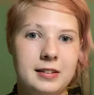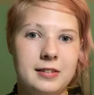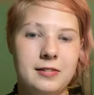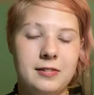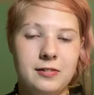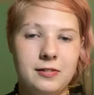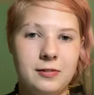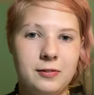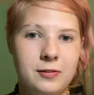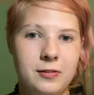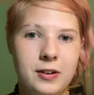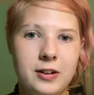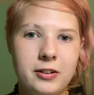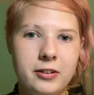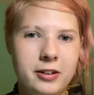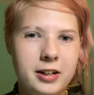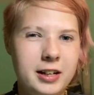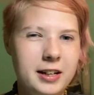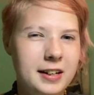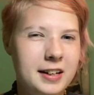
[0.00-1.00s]

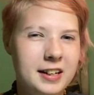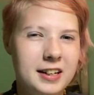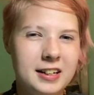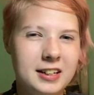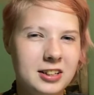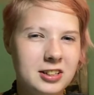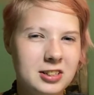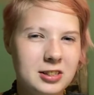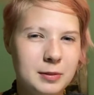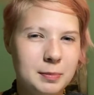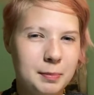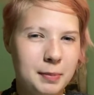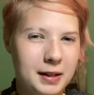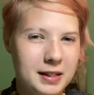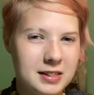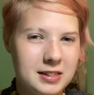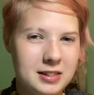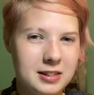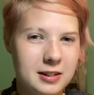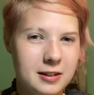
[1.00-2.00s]
very
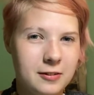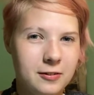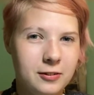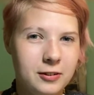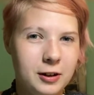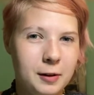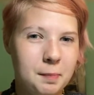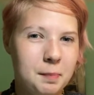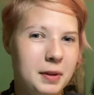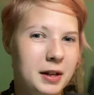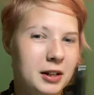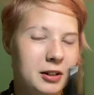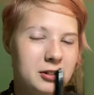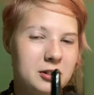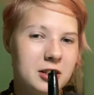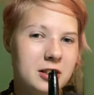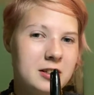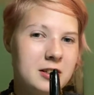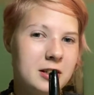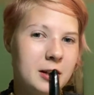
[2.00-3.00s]
inexpensive compared
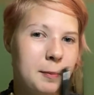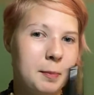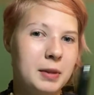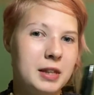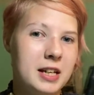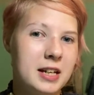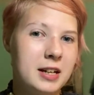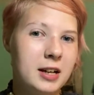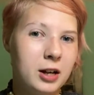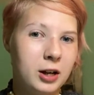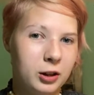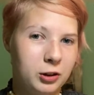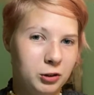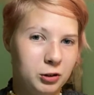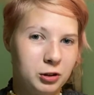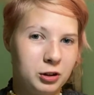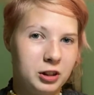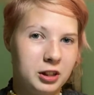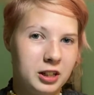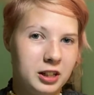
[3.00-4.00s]
to some of the other
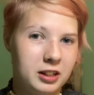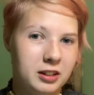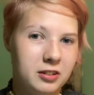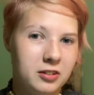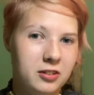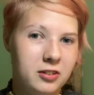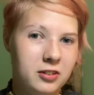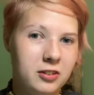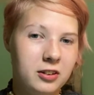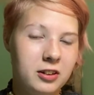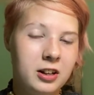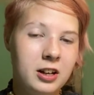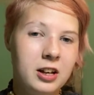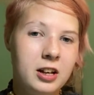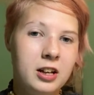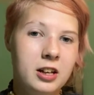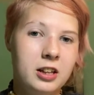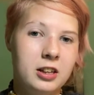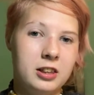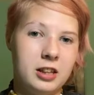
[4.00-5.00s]
things
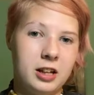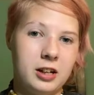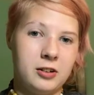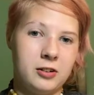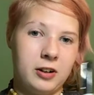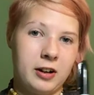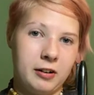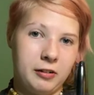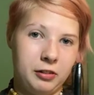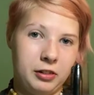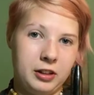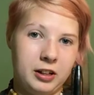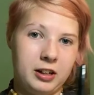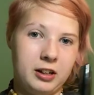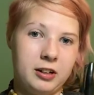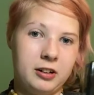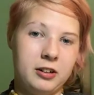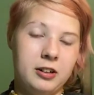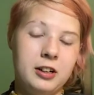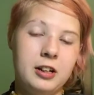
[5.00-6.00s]
that are out
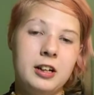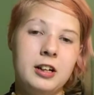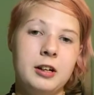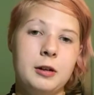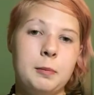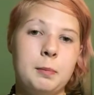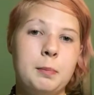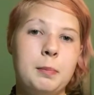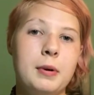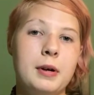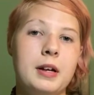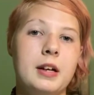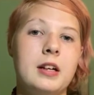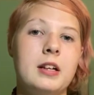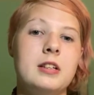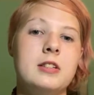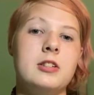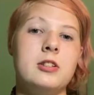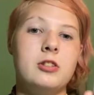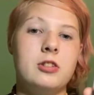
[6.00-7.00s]
there.
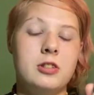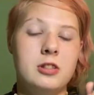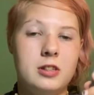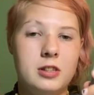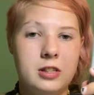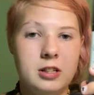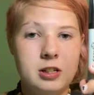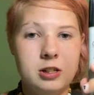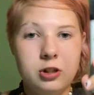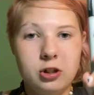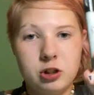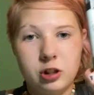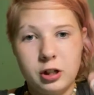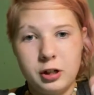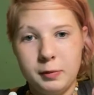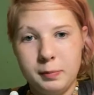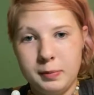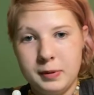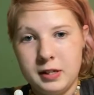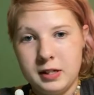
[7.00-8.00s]
But these
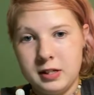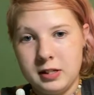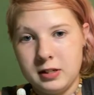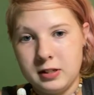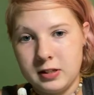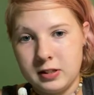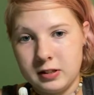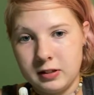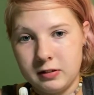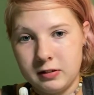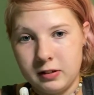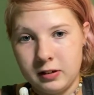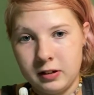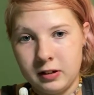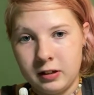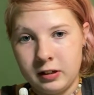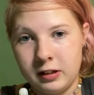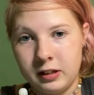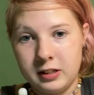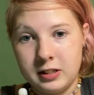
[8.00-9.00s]
Sharpies
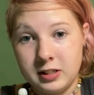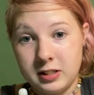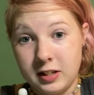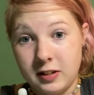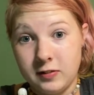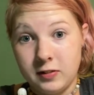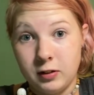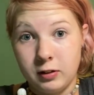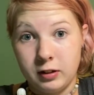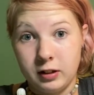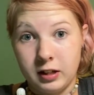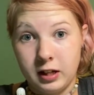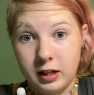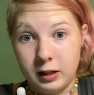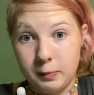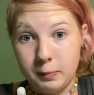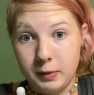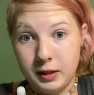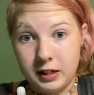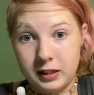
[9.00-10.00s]
are going to save you a lot
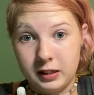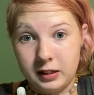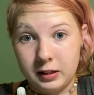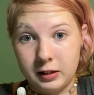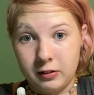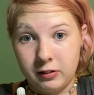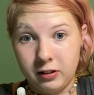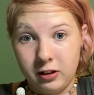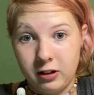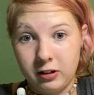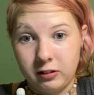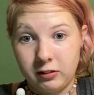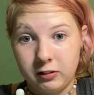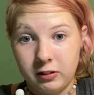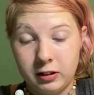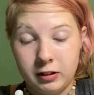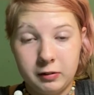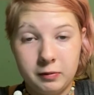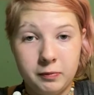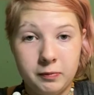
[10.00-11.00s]
of money in the long
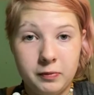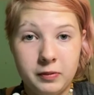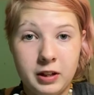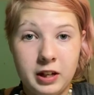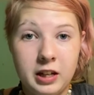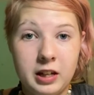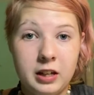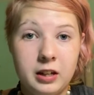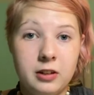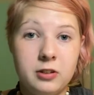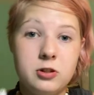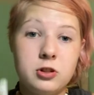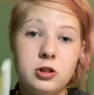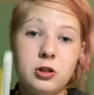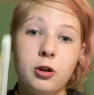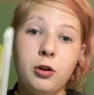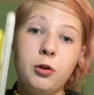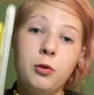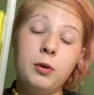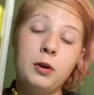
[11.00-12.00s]
run.
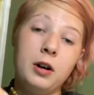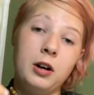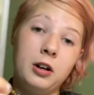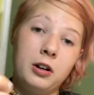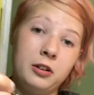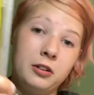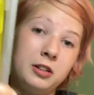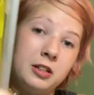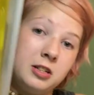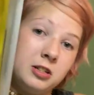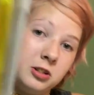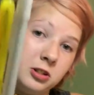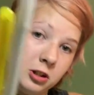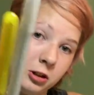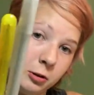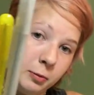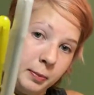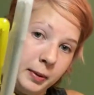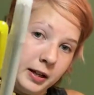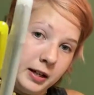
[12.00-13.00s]
So are these
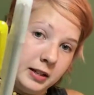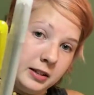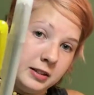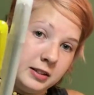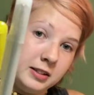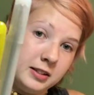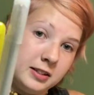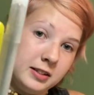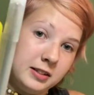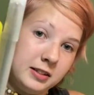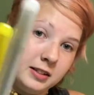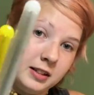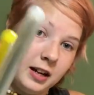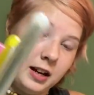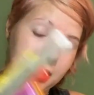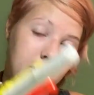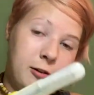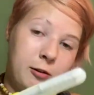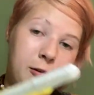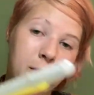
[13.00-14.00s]
gel pens.
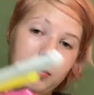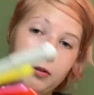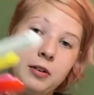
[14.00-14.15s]
Now,